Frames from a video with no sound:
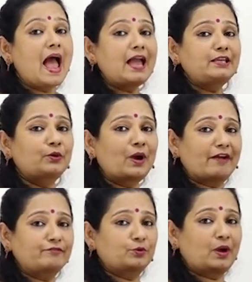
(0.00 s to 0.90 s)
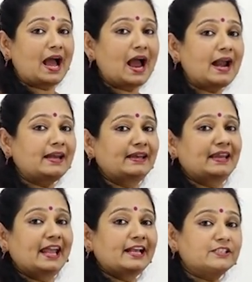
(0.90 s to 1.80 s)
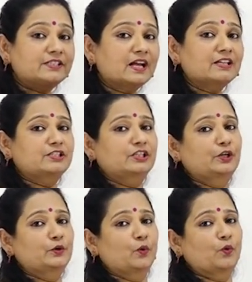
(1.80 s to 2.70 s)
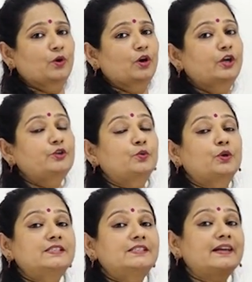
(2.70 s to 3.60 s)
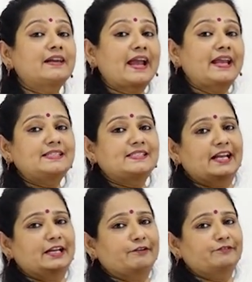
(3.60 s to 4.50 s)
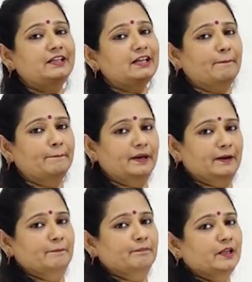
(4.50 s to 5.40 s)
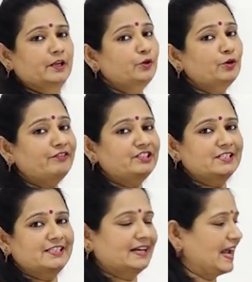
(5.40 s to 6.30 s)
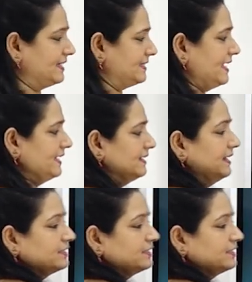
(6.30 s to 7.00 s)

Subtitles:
and you have to add an extra zero towards the right side of the number. You know which is the right side.